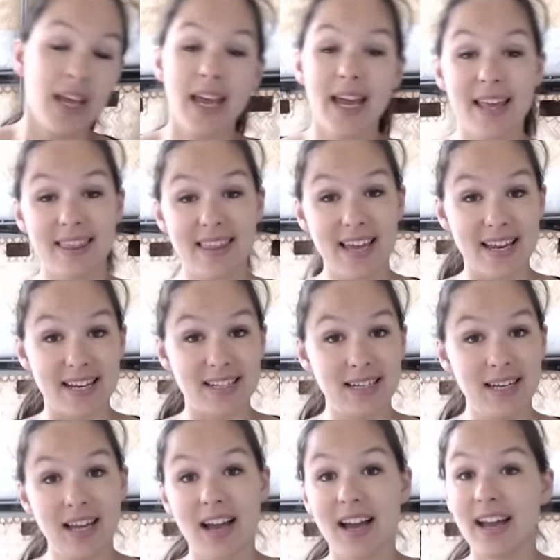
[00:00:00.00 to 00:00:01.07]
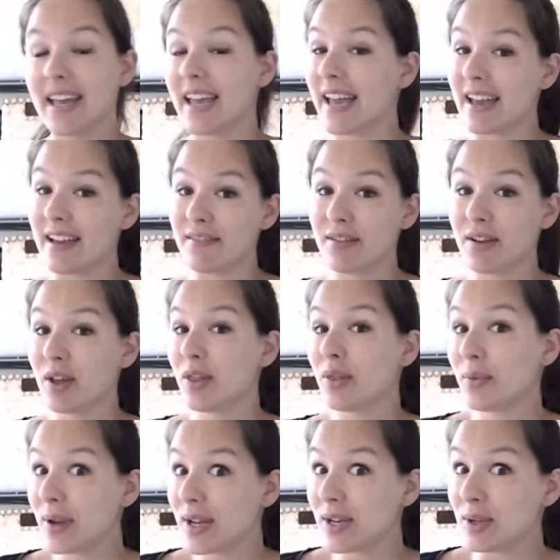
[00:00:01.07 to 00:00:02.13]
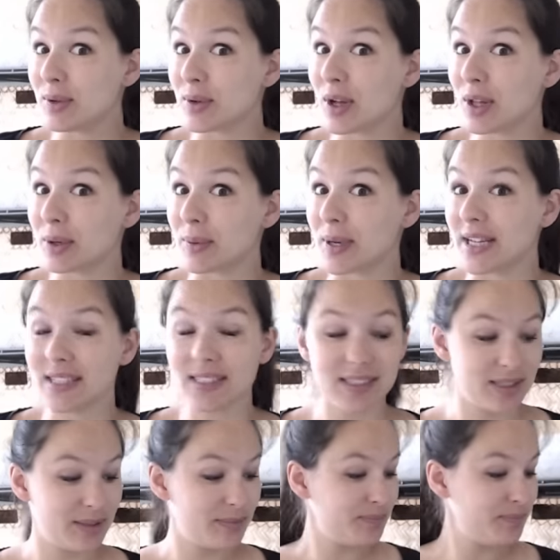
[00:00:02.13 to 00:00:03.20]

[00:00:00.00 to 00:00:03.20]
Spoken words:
And then I have three new colorways,